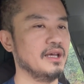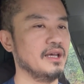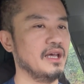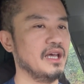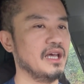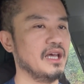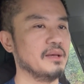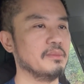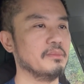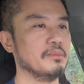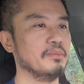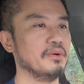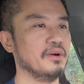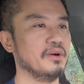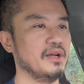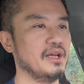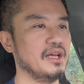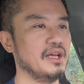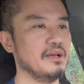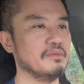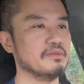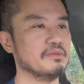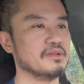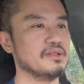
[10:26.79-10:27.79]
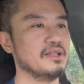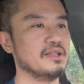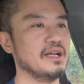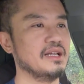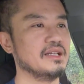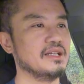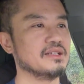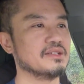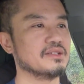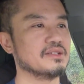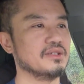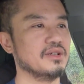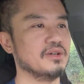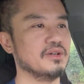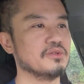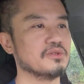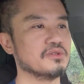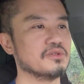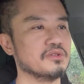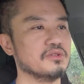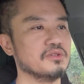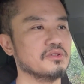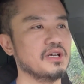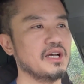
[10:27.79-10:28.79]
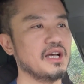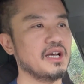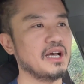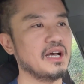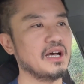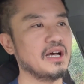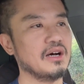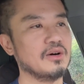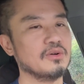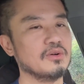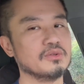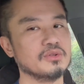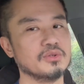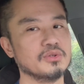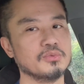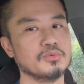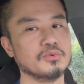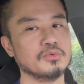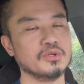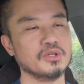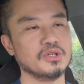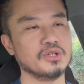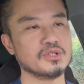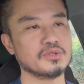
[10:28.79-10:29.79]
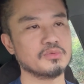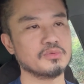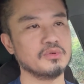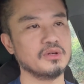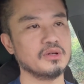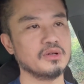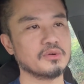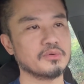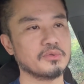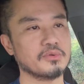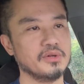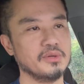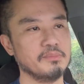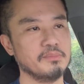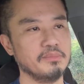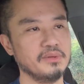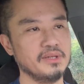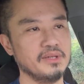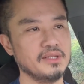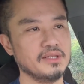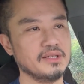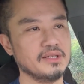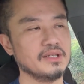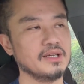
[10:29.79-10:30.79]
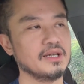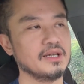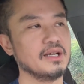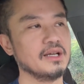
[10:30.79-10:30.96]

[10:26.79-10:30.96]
and perhaps that is also how the words will creep in